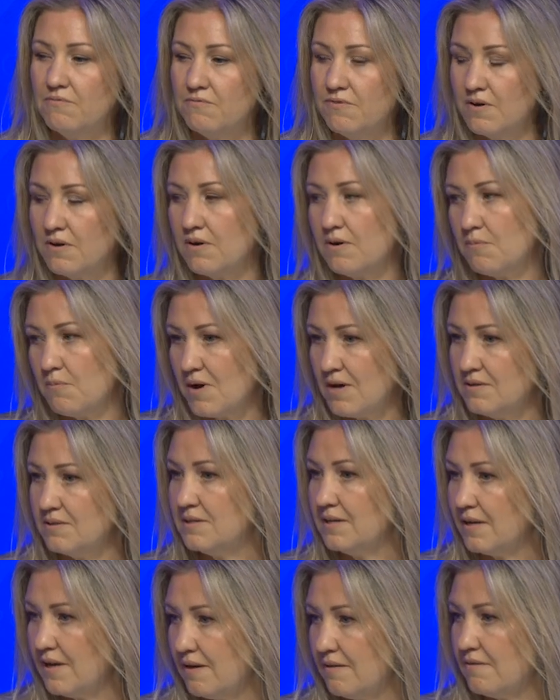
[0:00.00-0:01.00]
very well
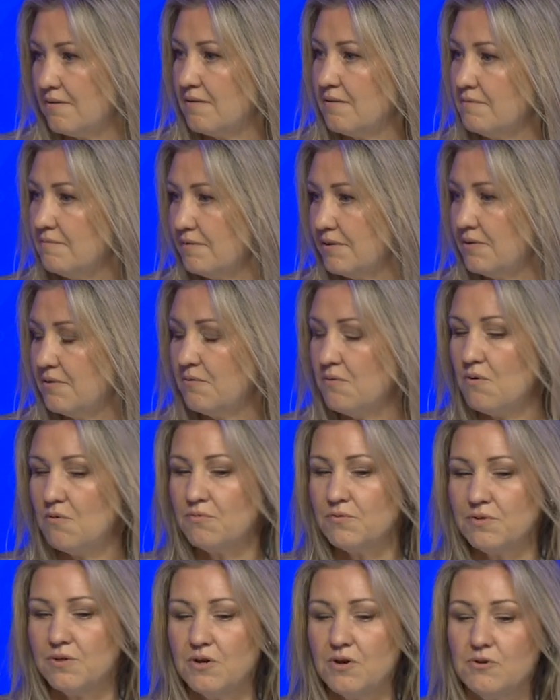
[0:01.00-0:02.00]
together,
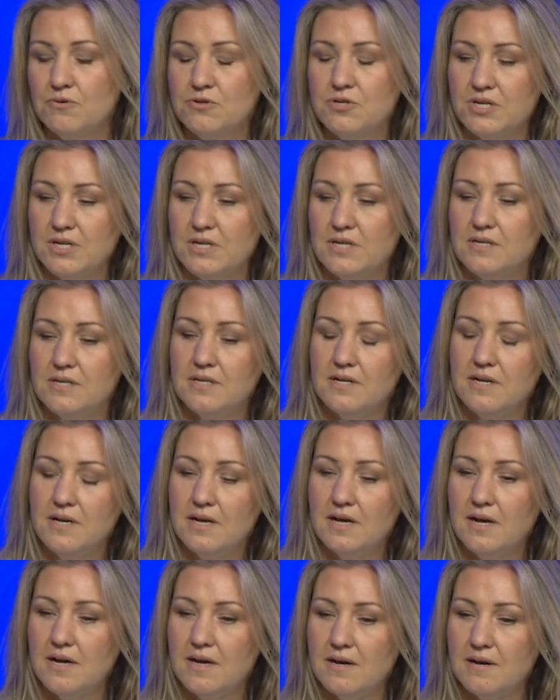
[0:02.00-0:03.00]
over the ocean.
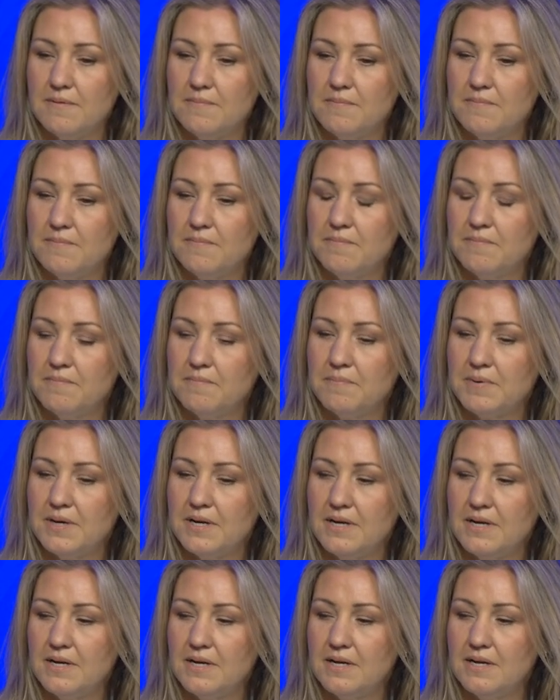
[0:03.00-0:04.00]

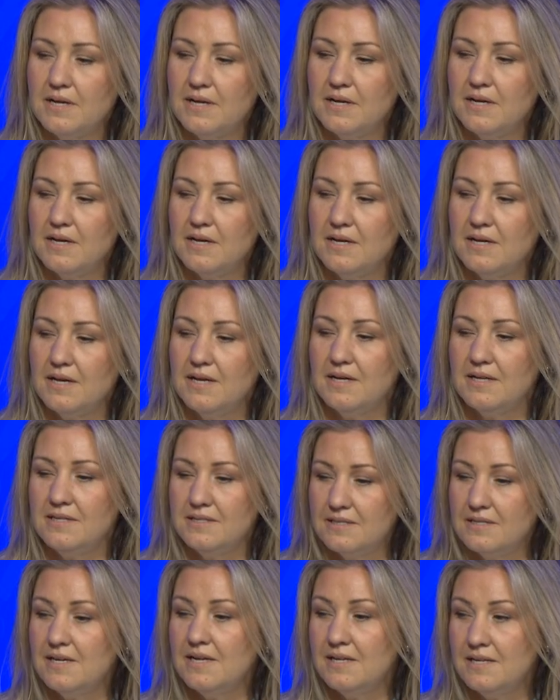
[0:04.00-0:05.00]
But
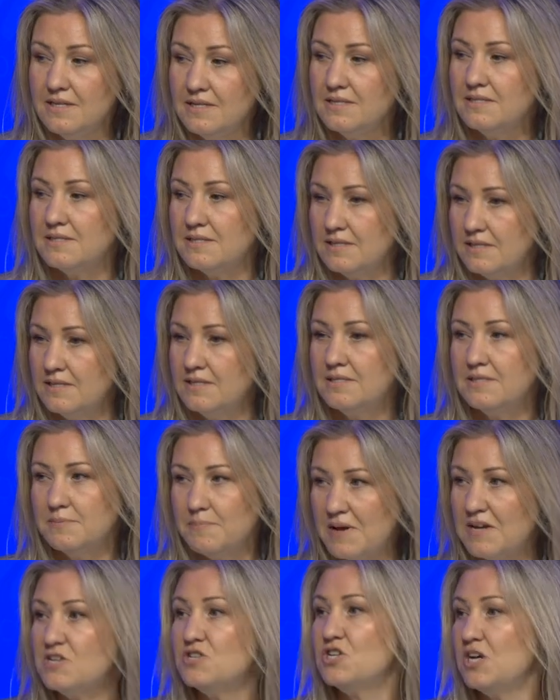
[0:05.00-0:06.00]
it has
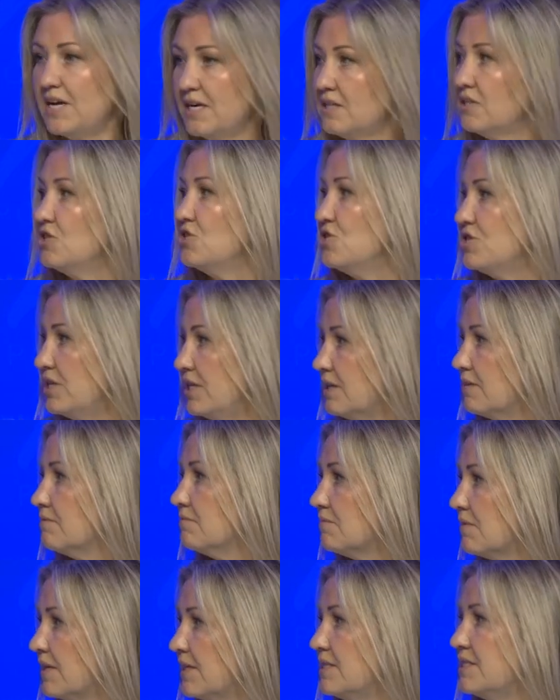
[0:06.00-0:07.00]
been challenging
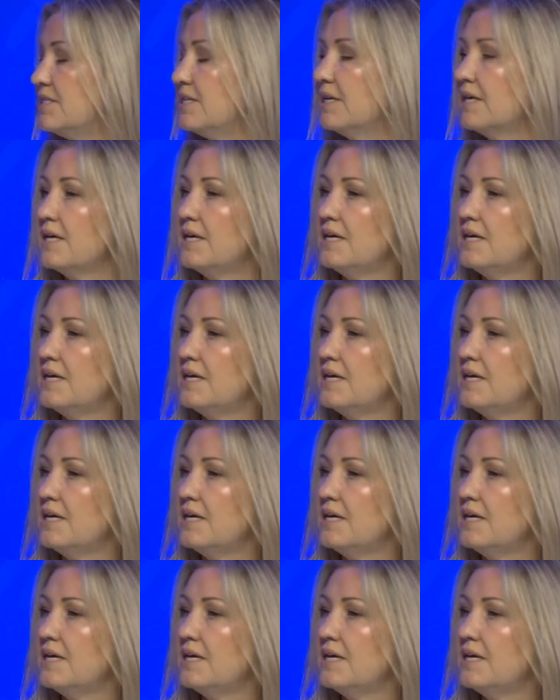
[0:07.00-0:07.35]
to